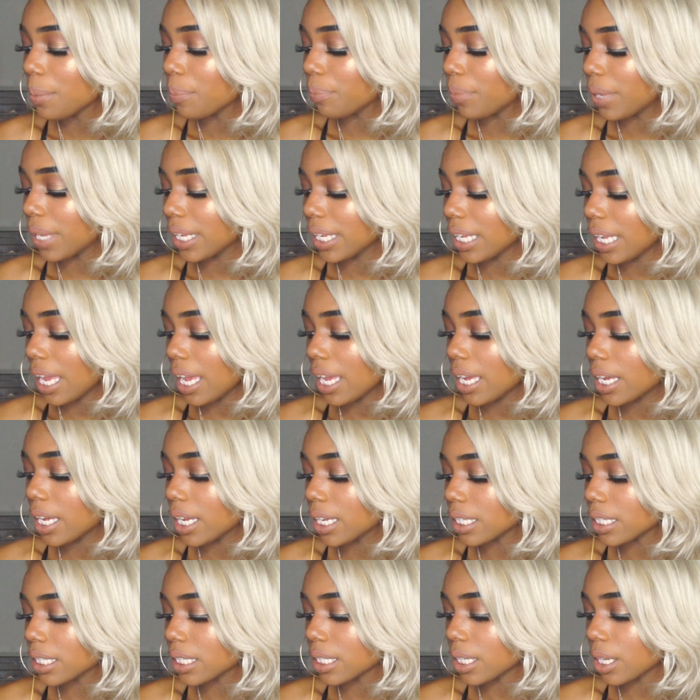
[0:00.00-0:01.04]
But
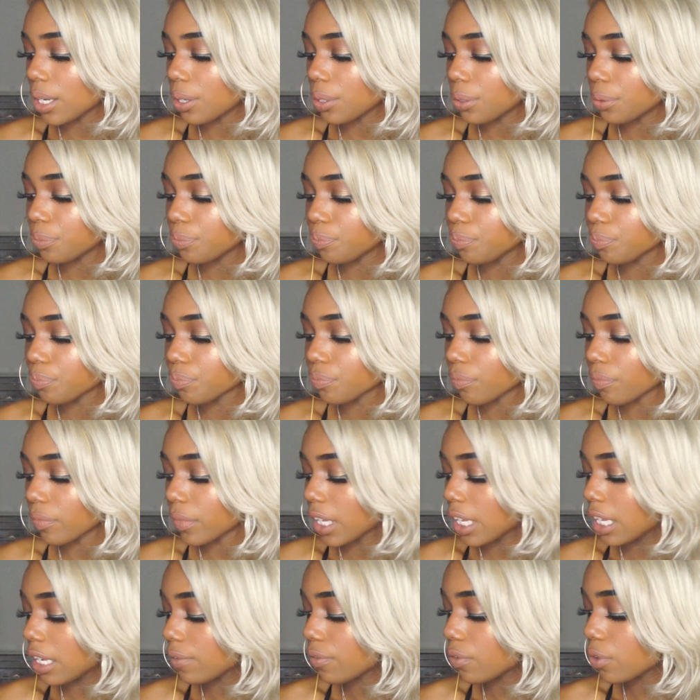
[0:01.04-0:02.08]
yeah, so
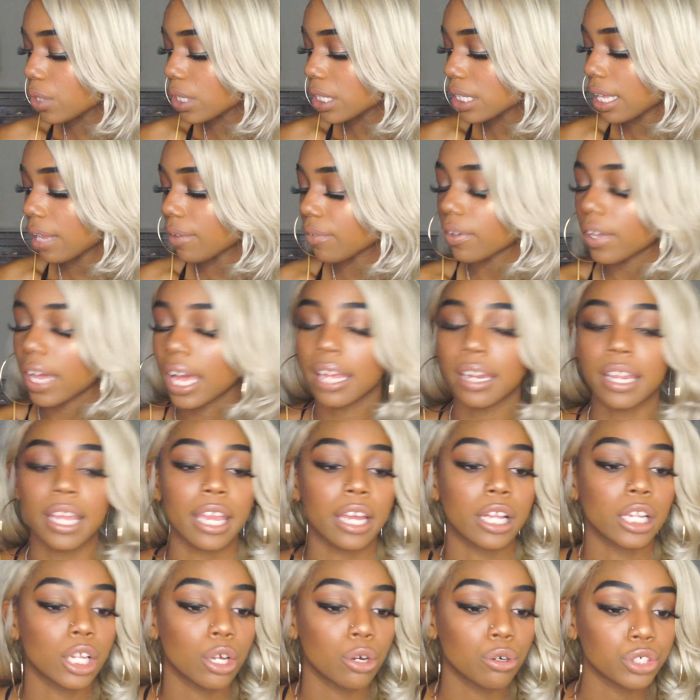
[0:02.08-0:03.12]
and of course I've got
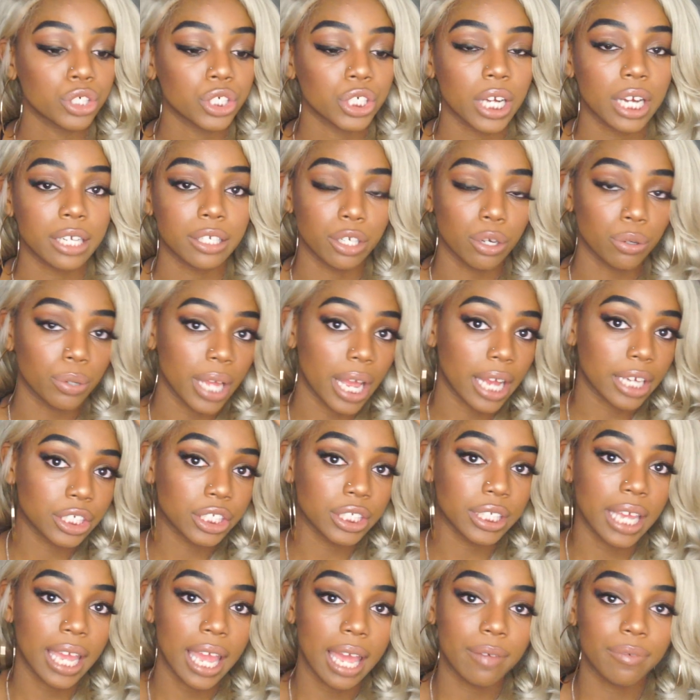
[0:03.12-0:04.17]
a closure. I don't
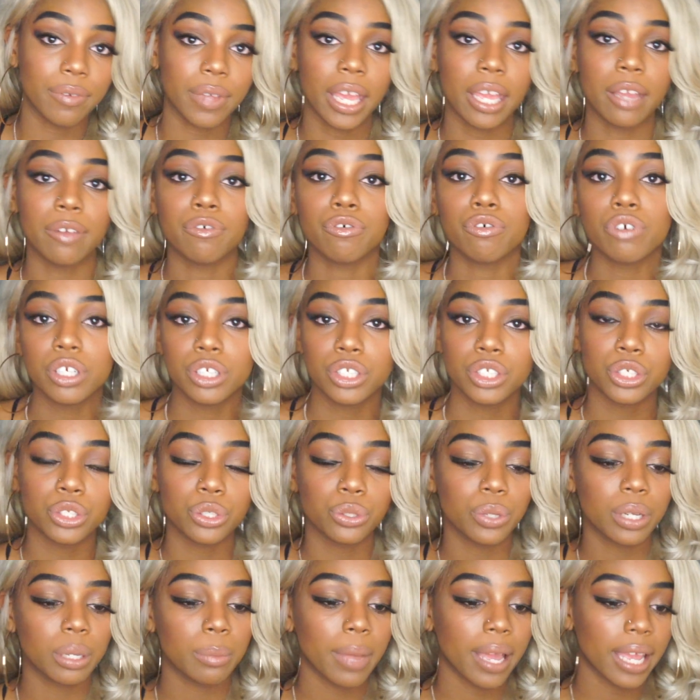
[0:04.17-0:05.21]
actually have a
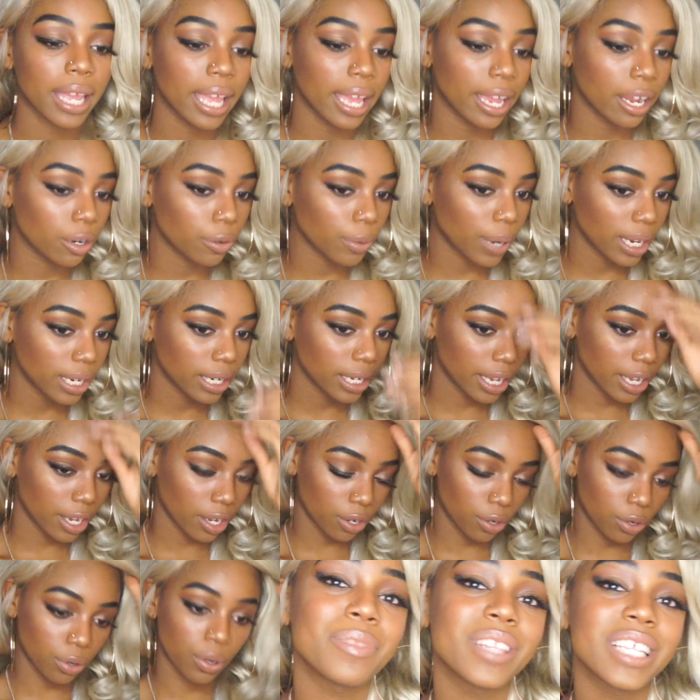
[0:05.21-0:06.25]
frontal in my hair right
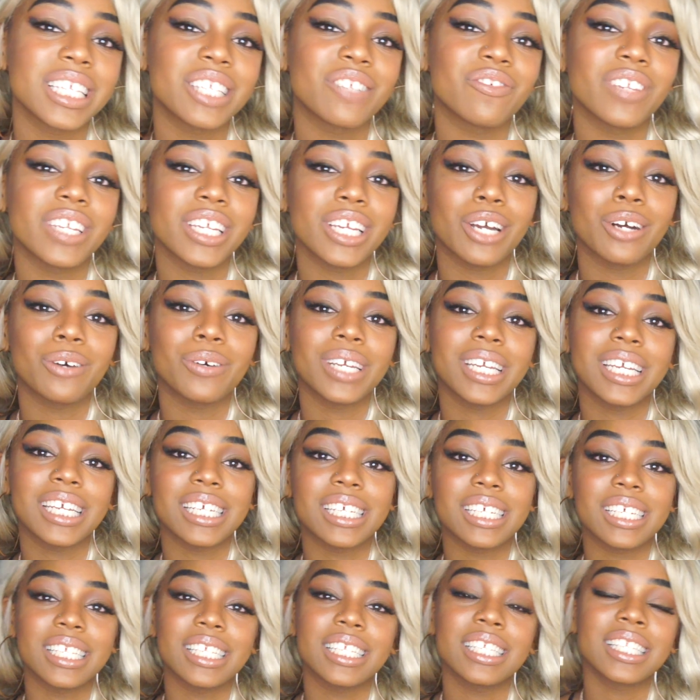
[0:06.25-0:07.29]
now. This video
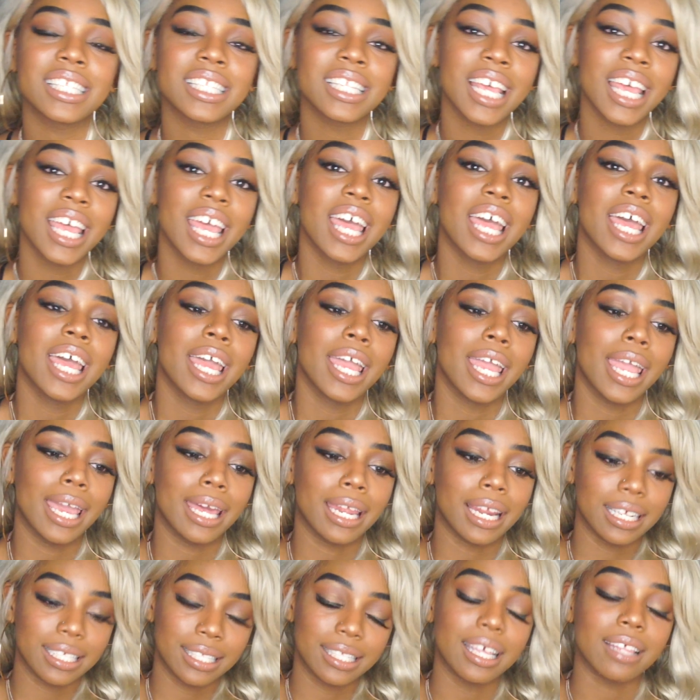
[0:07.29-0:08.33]
is,
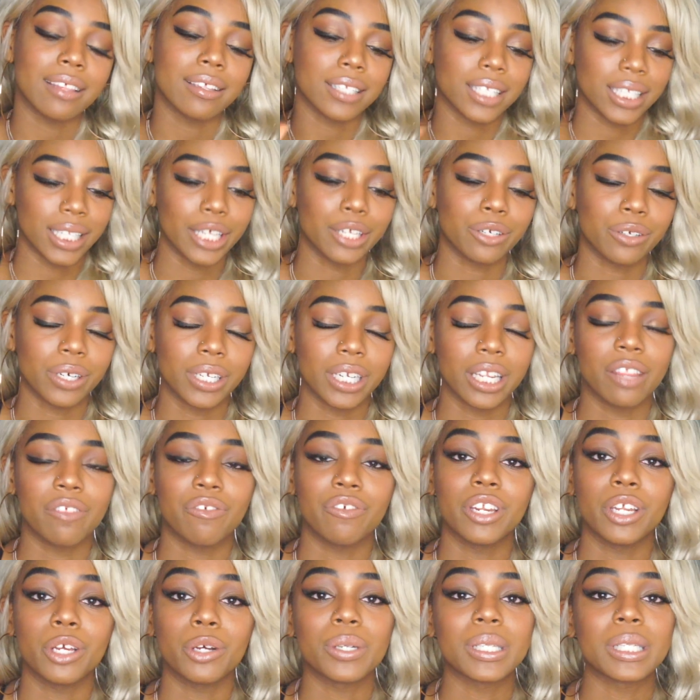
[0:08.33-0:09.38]
and I say this later on in the
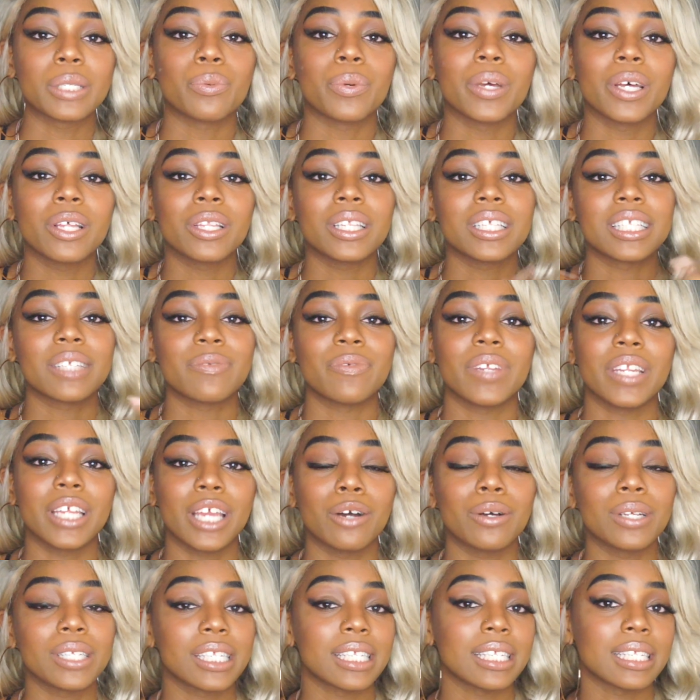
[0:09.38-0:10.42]
video as well, this
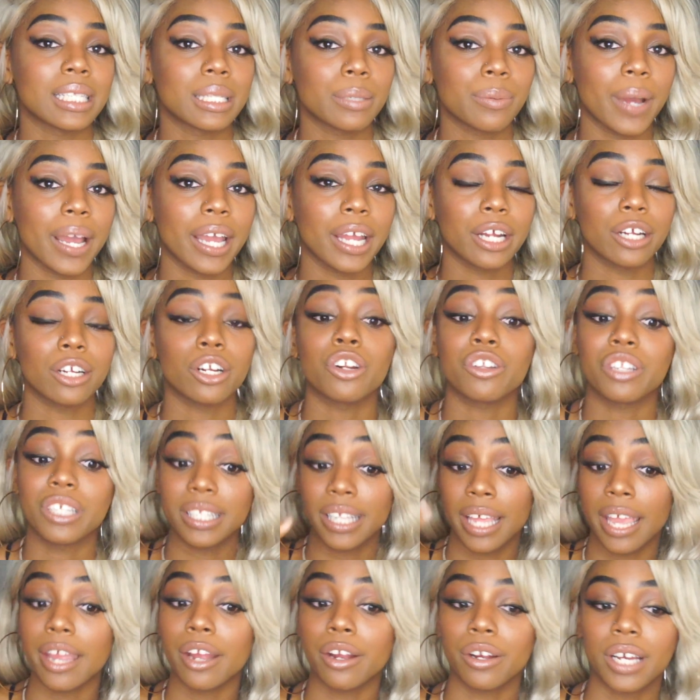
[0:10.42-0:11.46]
video is inspired, or this
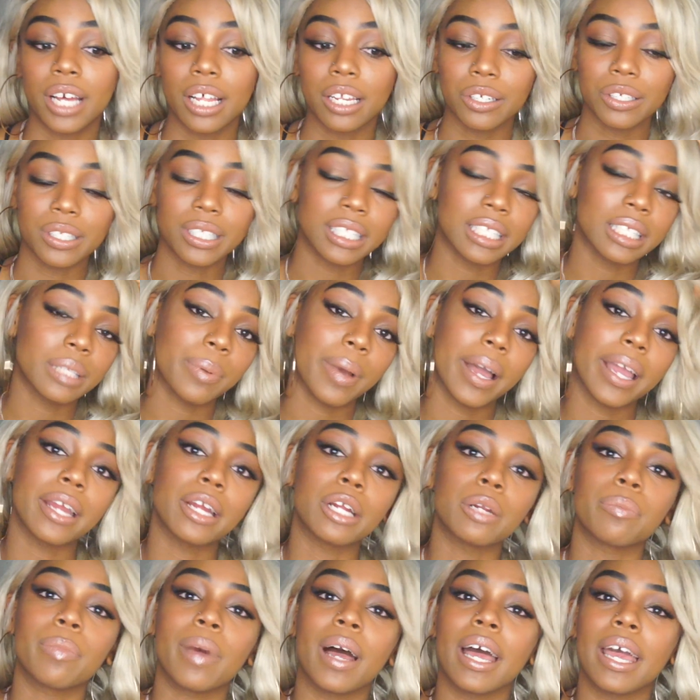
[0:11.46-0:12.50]
hair color is
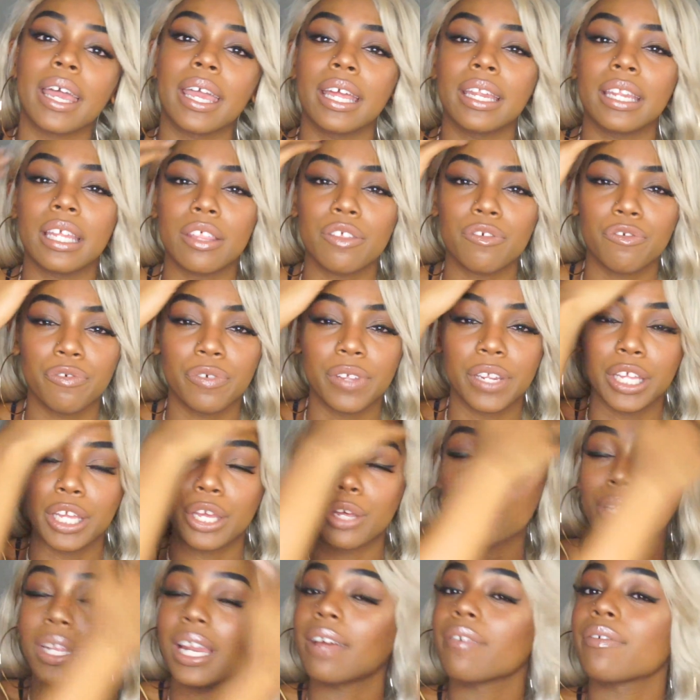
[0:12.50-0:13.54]
inspired by another
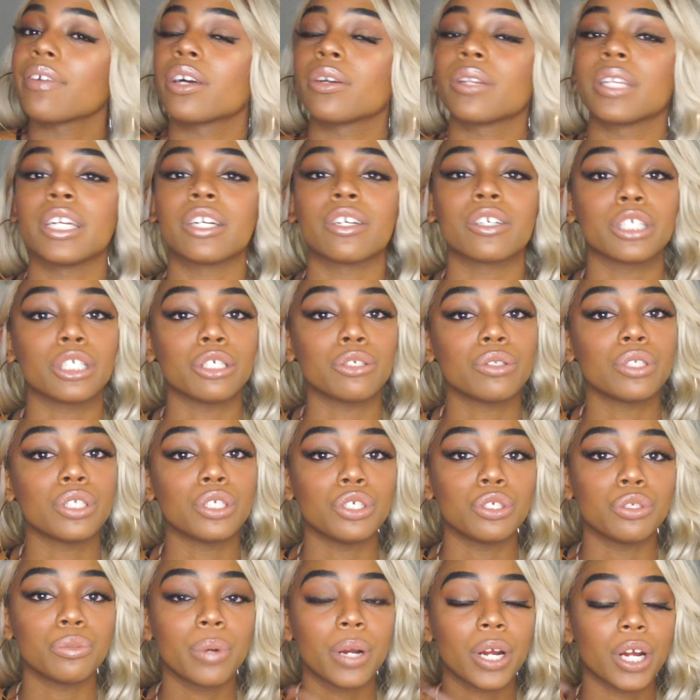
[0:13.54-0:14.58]
video that I found here on
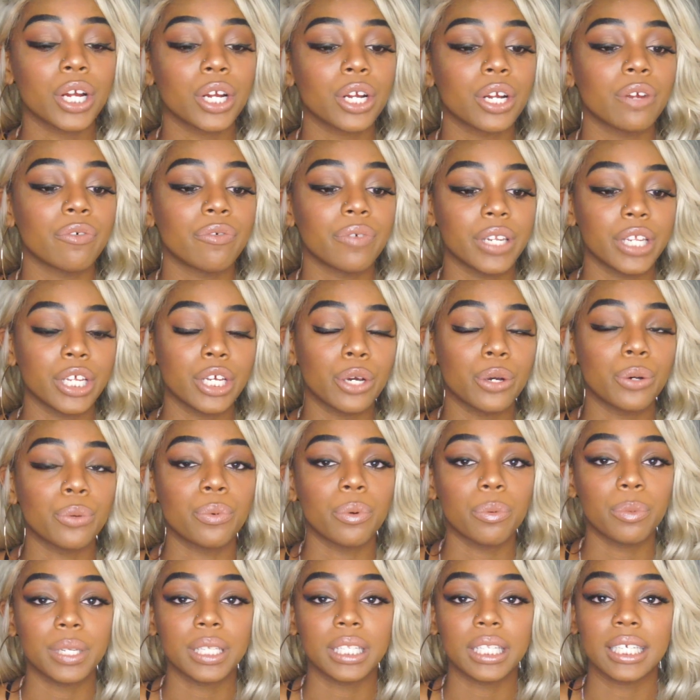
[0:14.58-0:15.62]
YouTube. Her video
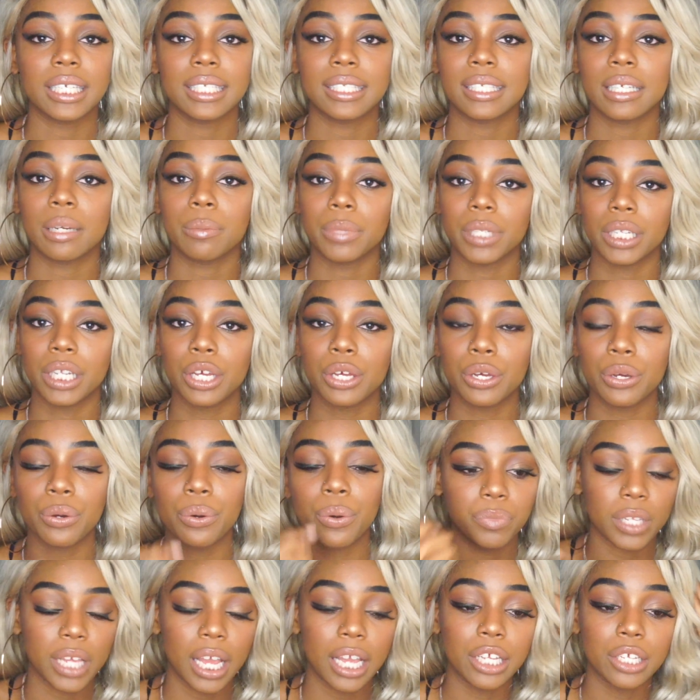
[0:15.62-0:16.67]
will be linked down
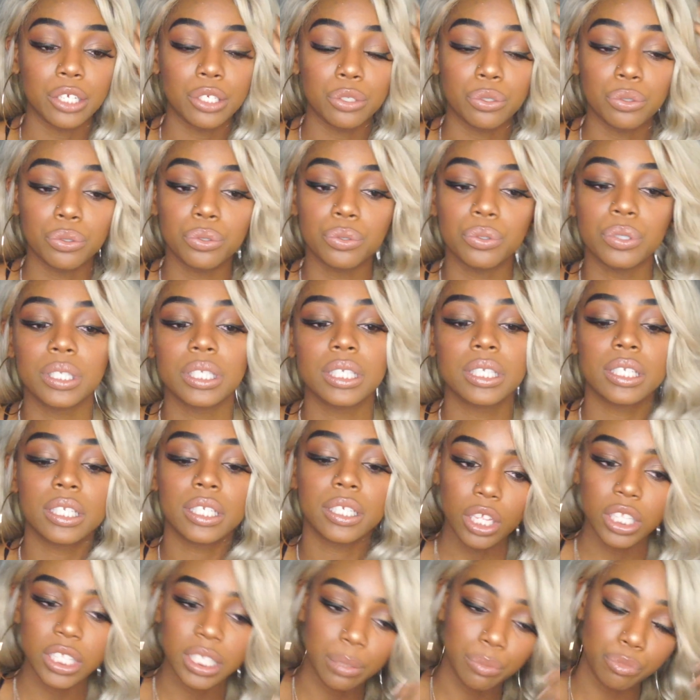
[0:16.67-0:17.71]
below. I
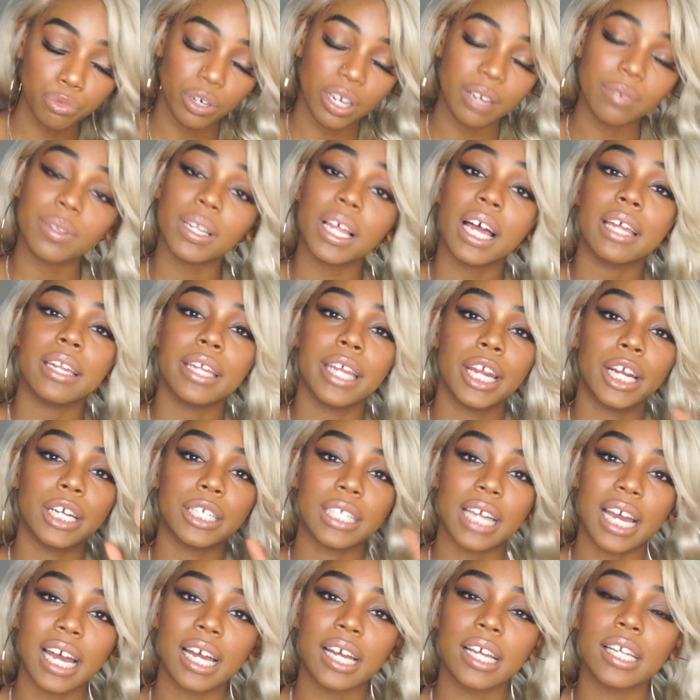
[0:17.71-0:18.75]
used some Revlon hair
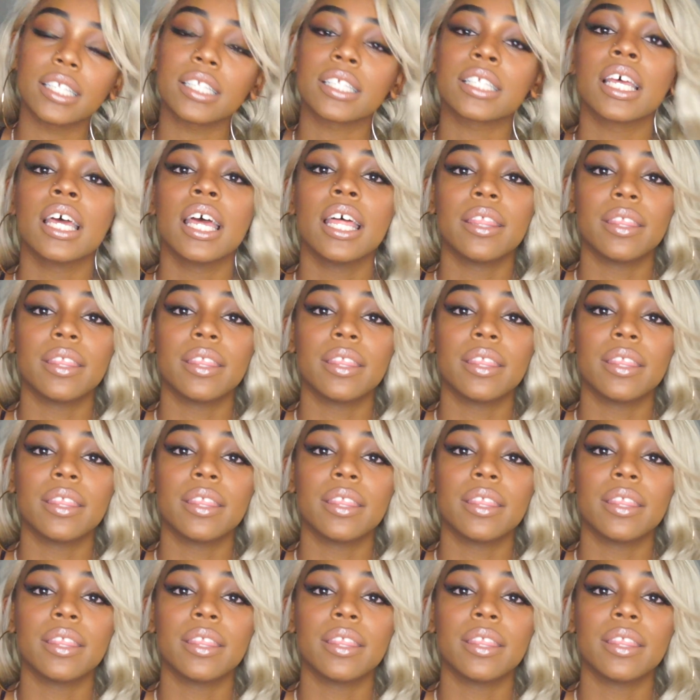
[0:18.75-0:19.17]
dyes.